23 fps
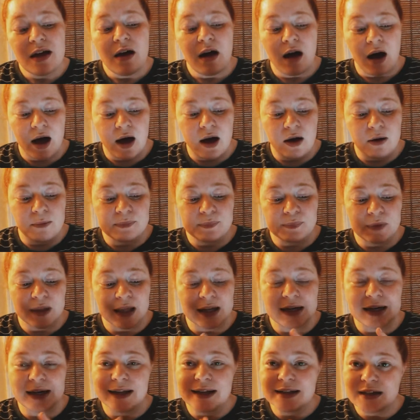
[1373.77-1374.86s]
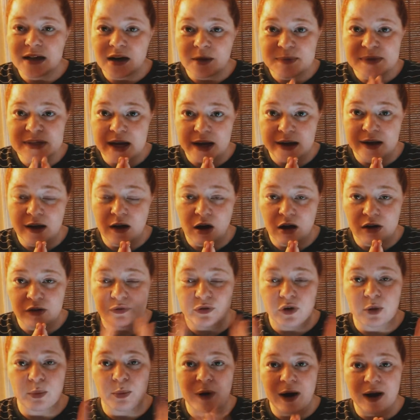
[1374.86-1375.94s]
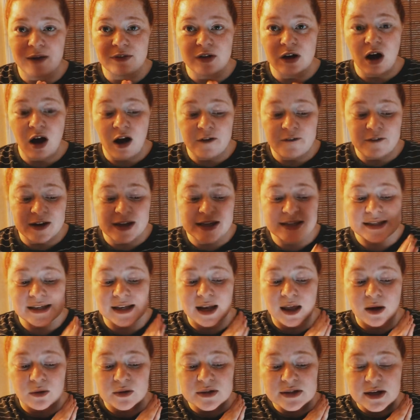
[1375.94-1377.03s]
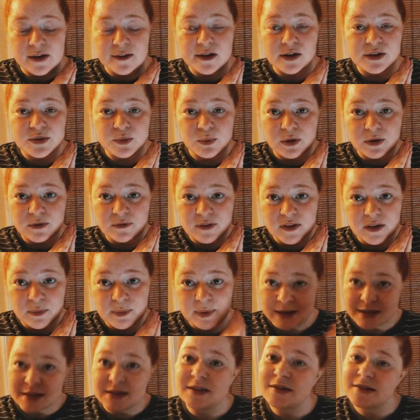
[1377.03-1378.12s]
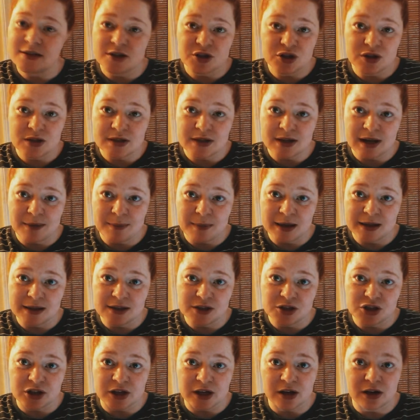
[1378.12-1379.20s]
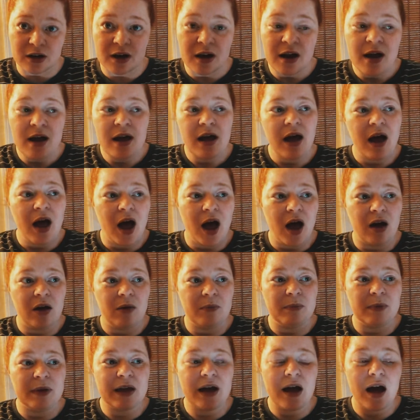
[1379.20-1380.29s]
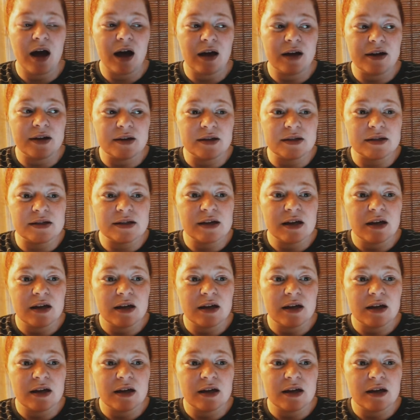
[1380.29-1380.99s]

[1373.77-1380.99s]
Um, and I ended up signing on for a private office. And I will say that is one of the best decisions that I made this year um, because